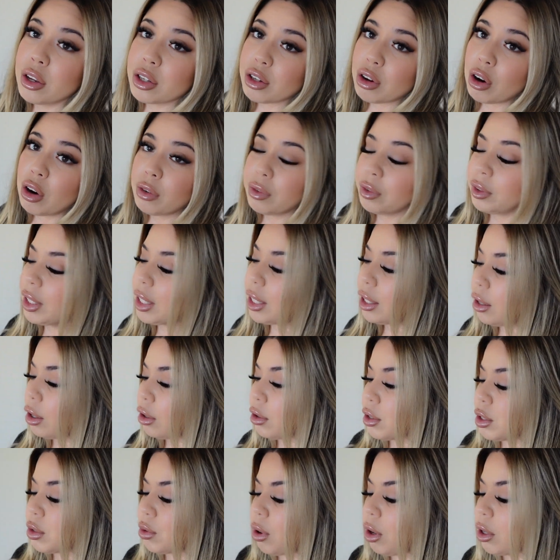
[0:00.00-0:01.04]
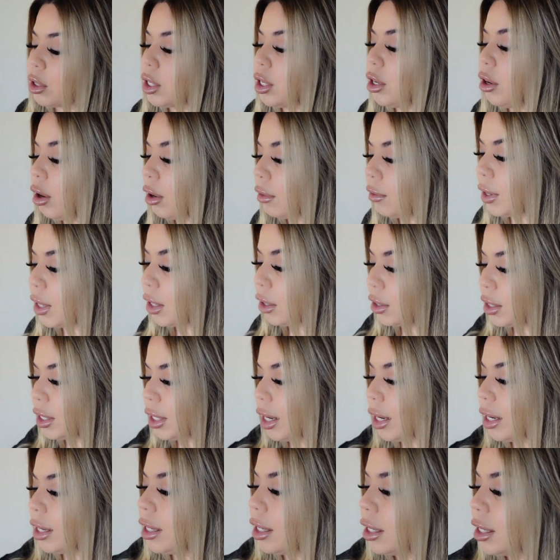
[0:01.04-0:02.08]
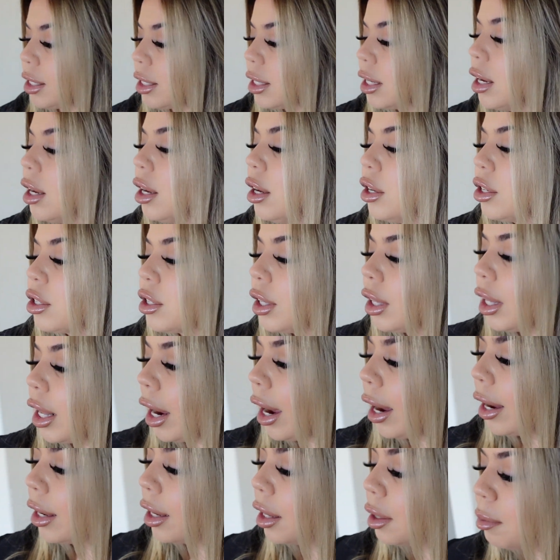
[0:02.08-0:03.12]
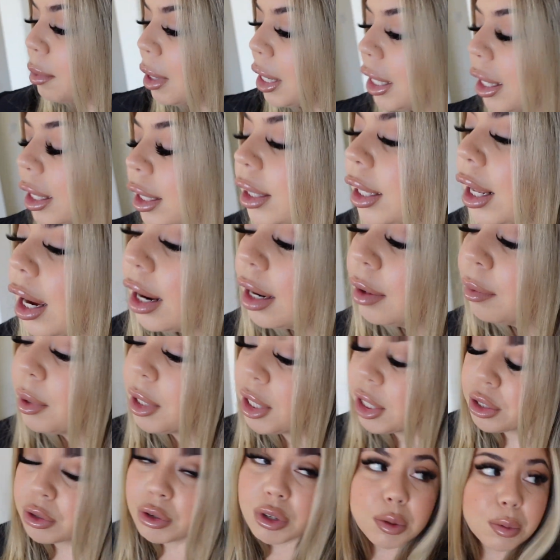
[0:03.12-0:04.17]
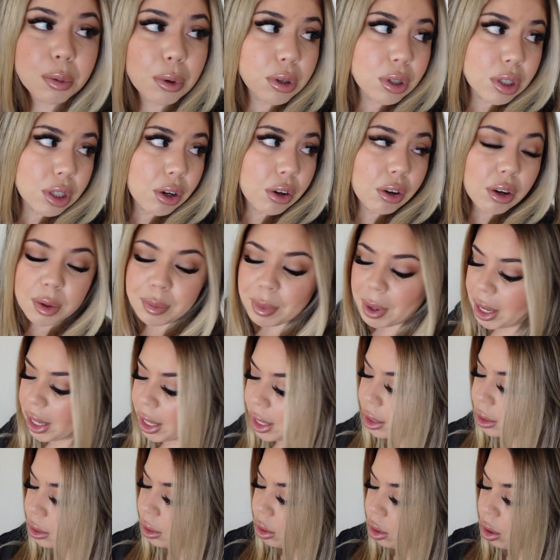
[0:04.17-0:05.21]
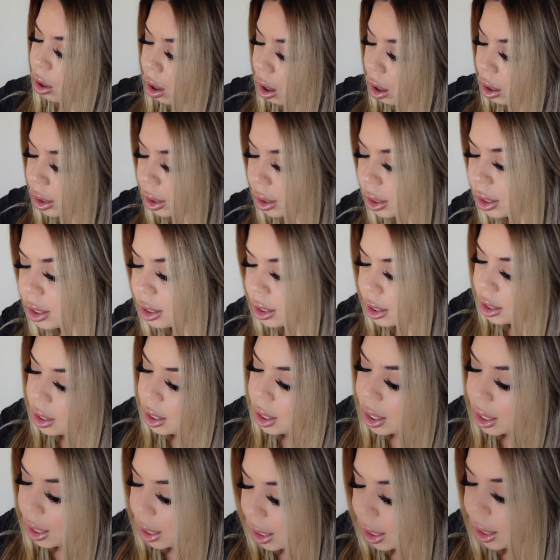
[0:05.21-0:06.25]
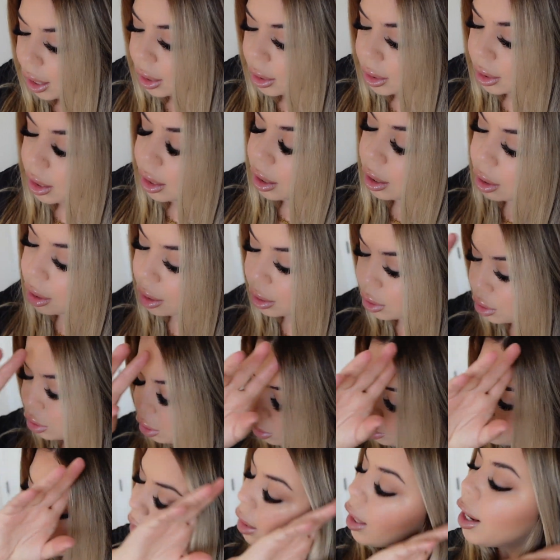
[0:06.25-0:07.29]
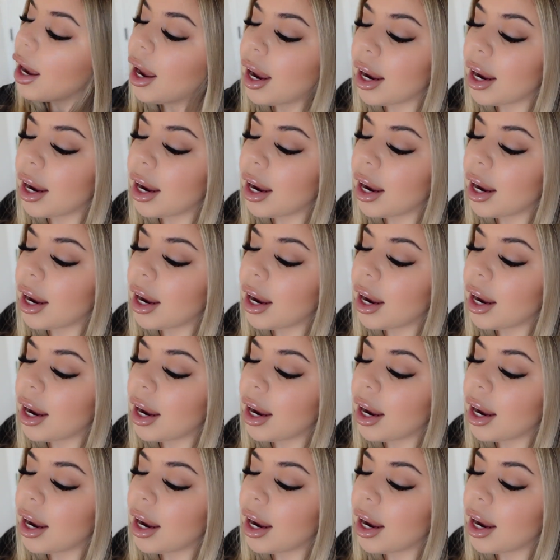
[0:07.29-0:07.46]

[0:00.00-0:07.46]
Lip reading: So hopefully it goes, crossing our fingers that it does, so that I can make it live because it was supposed to go up at 8 o'clock and it's already